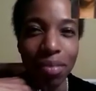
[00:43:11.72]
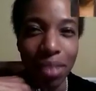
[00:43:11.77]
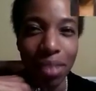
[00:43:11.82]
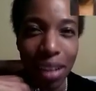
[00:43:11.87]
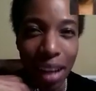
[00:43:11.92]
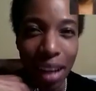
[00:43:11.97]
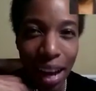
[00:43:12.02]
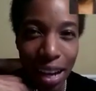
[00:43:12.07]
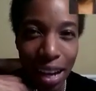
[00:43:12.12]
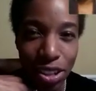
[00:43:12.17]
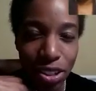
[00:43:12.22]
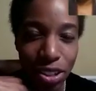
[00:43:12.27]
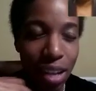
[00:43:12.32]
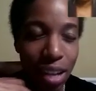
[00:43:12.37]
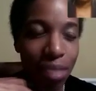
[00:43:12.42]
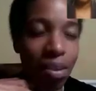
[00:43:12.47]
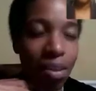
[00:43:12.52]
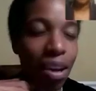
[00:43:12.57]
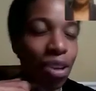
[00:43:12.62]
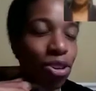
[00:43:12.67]

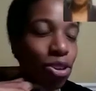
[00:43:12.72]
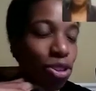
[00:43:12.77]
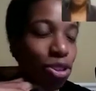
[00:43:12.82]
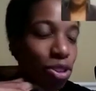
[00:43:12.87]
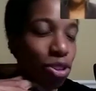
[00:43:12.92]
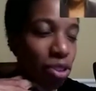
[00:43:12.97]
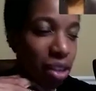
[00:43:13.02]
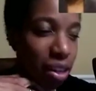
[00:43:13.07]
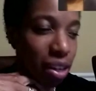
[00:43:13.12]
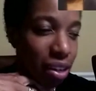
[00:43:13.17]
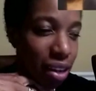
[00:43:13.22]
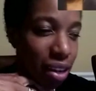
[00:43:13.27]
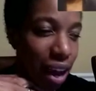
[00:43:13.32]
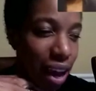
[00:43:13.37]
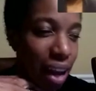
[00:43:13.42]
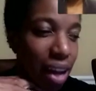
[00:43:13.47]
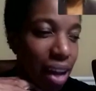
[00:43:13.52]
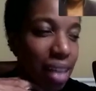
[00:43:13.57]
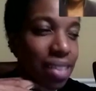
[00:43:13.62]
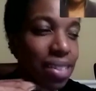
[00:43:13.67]
Gotcha. Understood.
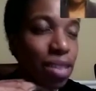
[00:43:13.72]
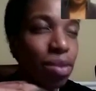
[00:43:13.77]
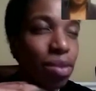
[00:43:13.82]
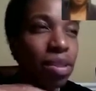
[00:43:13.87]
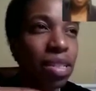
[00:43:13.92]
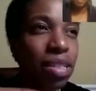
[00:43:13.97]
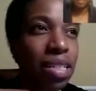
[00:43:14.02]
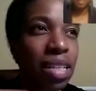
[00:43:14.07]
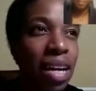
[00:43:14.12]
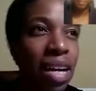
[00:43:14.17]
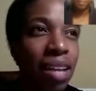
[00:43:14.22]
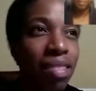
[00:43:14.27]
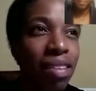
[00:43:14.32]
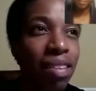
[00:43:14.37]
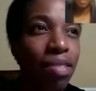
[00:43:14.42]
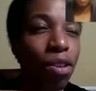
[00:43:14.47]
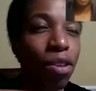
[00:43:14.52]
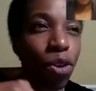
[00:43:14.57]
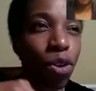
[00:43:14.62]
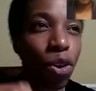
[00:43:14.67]
Yeah. And so it's not that
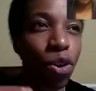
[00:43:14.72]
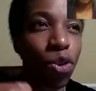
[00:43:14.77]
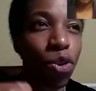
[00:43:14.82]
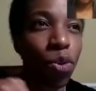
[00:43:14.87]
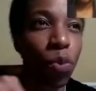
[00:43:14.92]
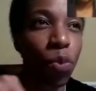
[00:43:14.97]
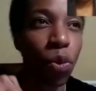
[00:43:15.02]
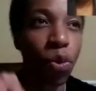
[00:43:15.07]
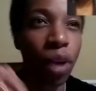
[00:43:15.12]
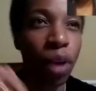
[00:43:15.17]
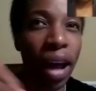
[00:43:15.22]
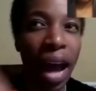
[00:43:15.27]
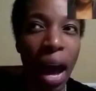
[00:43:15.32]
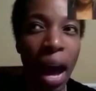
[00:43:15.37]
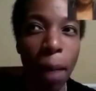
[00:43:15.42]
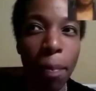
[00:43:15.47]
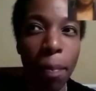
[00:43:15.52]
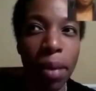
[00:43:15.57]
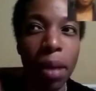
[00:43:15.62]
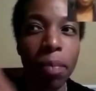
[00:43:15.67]
the growth won't
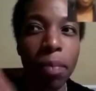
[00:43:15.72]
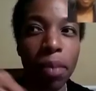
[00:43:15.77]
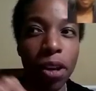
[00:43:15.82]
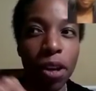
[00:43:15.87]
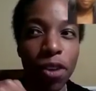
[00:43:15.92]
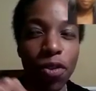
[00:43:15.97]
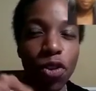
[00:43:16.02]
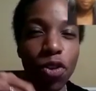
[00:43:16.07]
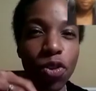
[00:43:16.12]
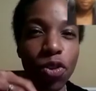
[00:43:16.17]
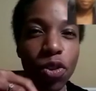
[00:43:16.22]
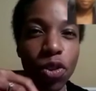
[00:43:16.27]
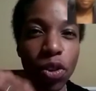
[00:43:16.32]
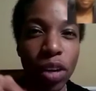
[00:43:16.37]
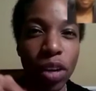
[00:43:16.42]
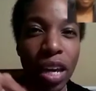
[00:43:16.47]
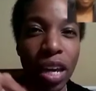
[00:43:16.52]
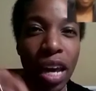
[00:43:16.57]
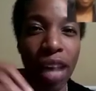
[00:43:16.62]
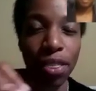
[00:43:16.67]
happen, but if you're
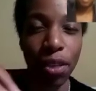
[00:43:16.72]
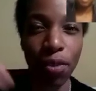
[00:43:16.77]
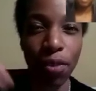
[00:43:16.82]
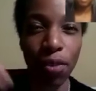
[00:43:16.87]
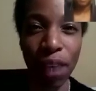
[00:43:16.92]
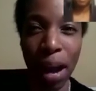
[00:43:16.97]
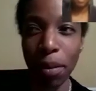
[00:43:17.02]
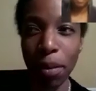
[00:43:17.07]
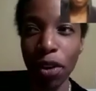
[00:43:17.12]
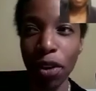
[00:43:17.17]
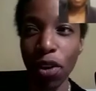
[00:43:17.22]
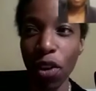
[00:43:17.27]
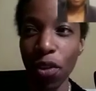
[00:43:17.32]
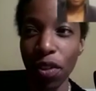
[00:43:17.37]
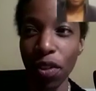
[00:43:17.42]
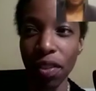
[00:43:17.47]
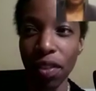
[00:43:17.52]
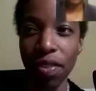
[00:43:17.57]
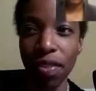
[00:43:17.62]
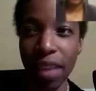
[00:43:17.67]
looking at the rapid growth
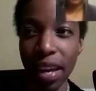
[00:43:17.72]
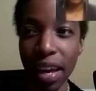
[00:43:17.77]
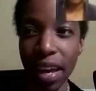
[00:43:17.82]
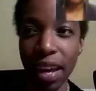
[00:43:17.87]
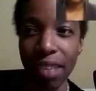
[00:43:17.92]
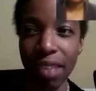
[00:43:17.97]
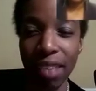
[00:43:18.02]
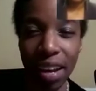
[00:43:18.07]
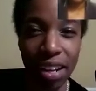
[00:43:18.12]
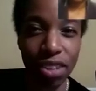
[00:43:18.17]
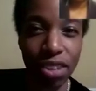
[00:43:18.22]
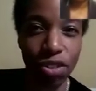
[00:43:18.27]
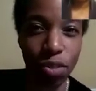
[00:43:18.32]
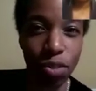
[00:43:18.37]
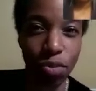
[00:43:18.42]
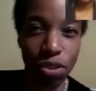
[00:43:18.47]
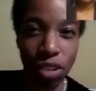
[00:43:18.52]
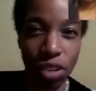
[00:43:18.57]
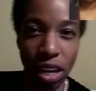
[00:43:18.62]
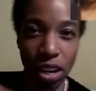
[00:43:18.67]
and thinking that it's from
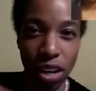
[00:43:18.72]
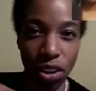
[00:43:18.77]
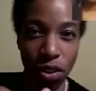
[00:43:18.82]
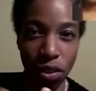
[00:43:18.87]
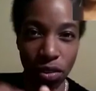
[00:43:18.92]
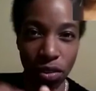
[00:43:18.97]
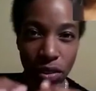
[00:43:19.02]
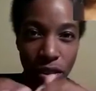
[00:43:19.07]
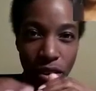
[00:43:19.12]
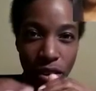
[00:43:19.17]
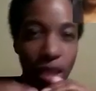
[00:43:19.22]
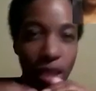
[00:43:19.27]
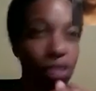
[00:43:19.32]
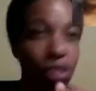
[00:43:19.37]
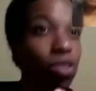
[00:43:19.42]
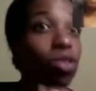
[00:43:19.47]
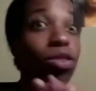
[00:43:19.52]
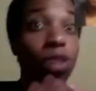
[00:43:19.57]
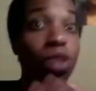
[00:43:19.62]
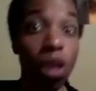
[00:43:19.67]
just kind of doing, it's
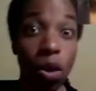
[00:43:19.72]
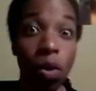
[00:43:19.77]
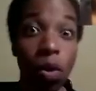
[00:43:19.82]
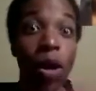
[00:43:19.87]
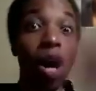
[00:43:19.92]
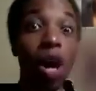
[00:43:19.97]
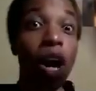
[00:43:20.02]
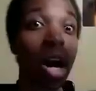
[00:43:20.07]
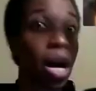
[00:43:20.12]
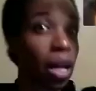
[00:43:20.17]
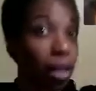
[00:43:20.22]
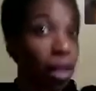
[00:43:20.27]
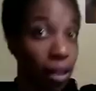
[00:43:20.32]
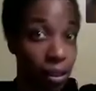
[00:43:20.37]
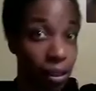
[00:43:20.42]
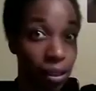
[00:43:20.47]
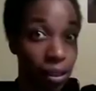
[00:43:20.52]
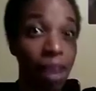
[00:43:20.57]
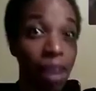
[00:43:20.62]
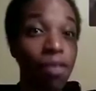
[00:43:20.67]
just no,
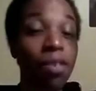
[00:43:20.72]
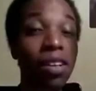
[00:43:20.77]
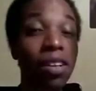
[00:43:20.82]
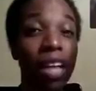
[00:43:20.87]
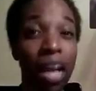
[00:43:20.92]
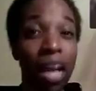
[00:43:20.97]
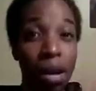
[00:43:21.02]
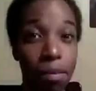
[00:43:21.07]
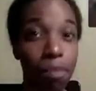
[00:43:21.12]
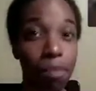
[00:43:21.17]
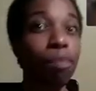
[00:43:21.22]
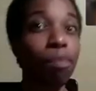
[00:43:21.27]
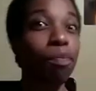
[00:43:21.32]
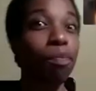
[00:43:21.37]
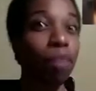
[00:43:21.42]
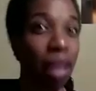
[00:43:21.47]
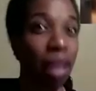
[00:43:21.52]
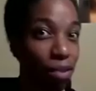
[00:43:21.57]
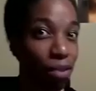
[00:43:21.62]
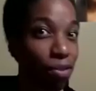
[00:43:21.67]
level up
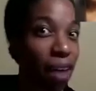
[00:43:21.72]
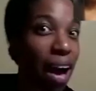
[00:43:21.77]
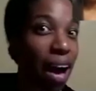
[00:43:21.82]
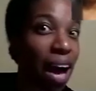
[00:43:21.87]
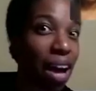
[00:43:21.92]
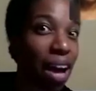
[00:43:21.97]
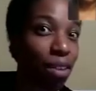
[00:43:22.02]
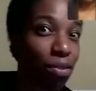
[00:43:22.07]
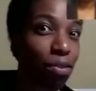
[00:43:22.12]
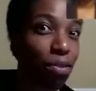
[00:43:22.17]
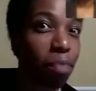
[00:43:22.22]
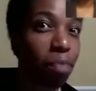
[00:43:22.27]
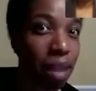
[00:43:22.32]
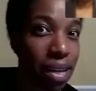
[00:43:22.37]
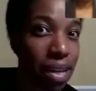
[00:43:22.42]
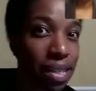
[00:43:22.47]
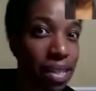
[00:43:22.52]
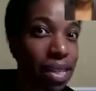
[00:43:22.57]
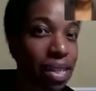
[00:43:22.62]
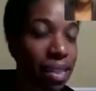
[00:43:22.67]
like 5,
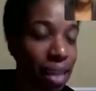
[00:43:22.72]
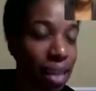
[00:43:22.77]
basically.